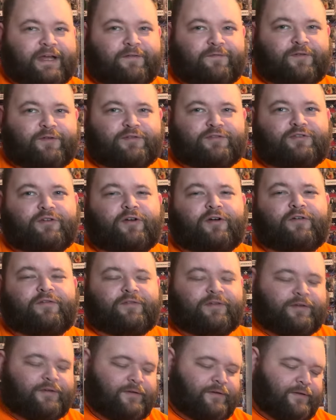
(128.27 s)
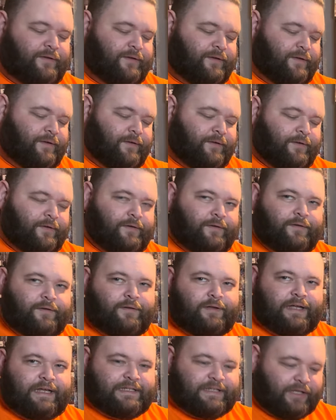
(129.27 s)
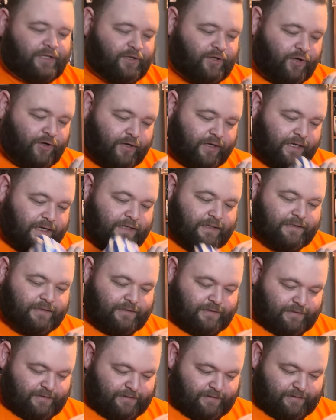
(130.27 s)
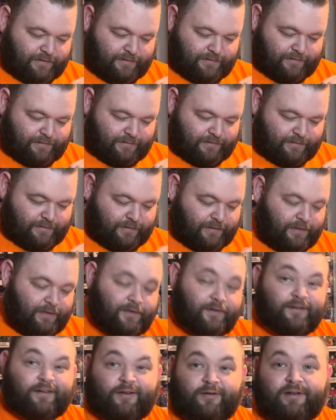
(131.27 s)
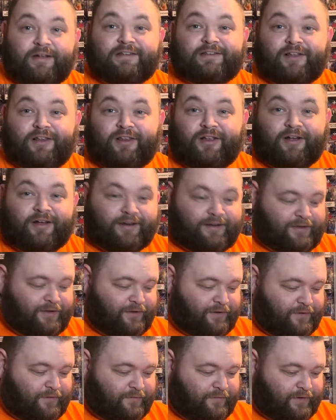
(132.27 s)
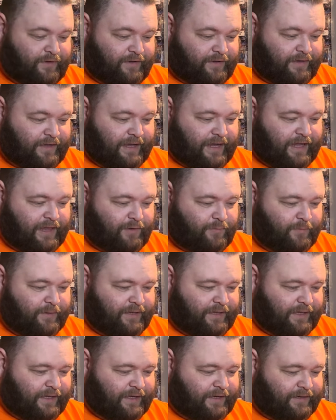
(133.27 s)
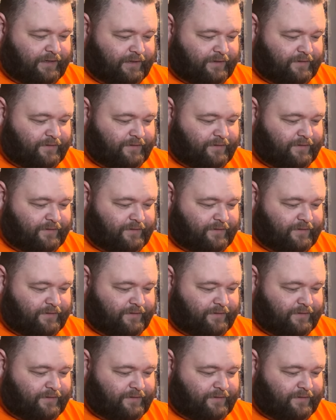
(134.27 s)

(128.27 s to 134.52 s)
It feels soft. Is it cookies? No, it's a lot of Halloween candy.